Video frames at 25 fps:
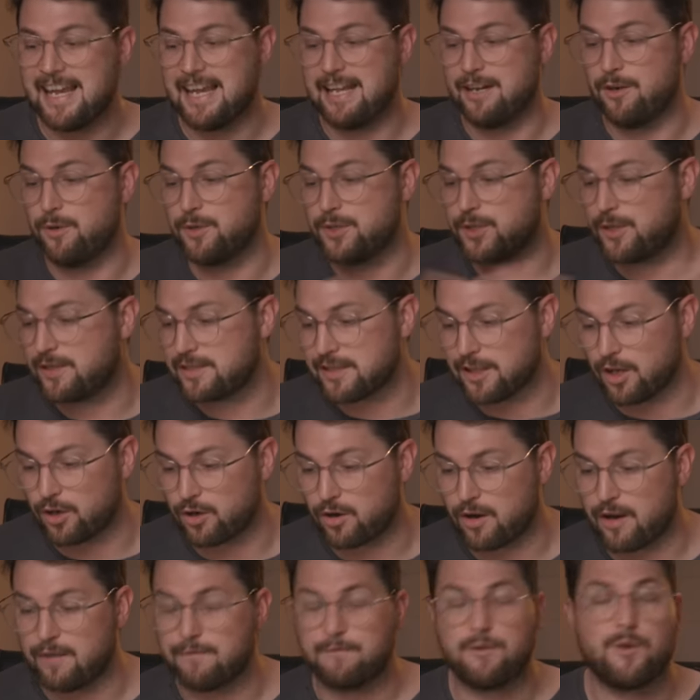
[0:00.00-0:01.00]
It also has a
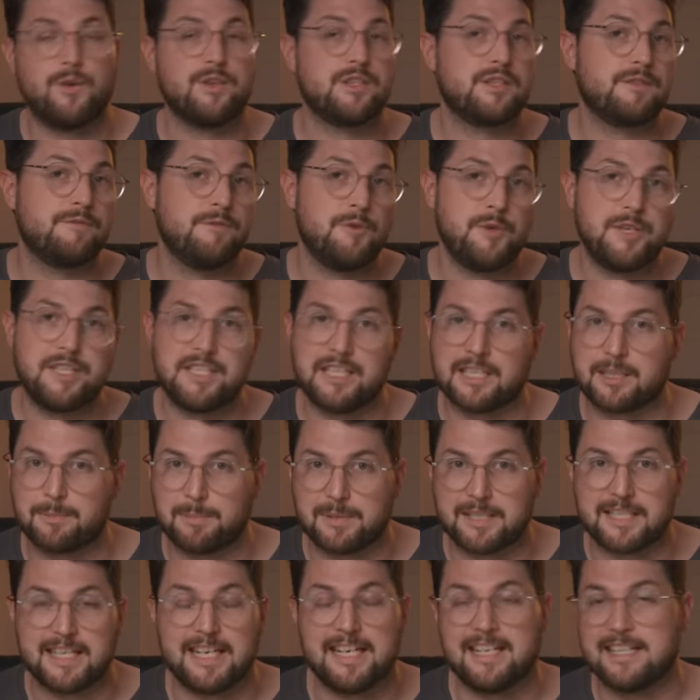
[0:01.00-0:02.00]
lot going for it. It's
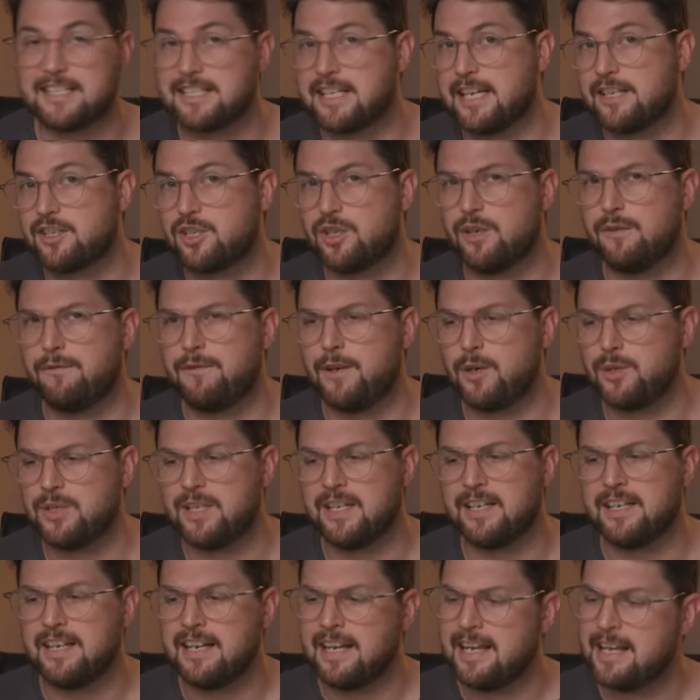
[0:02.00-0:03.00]
46%, it's unchill
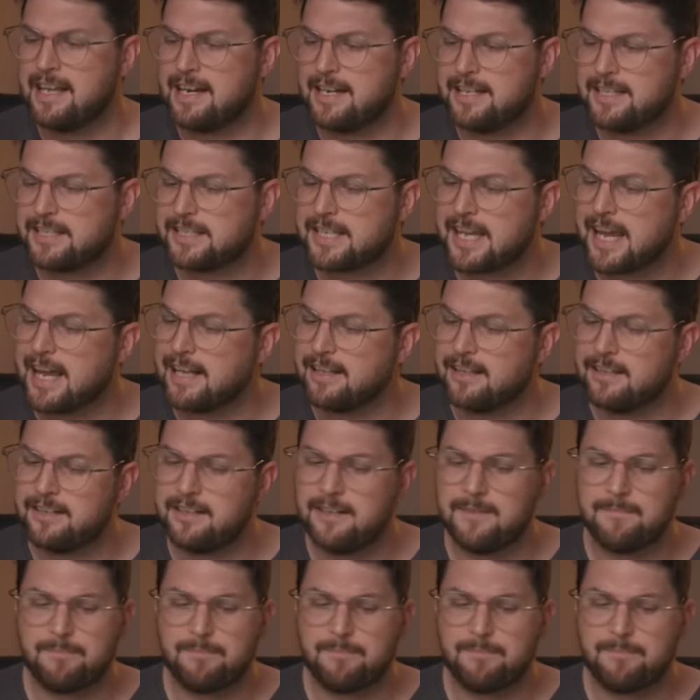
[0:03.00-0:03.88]
filtered, it is coloured,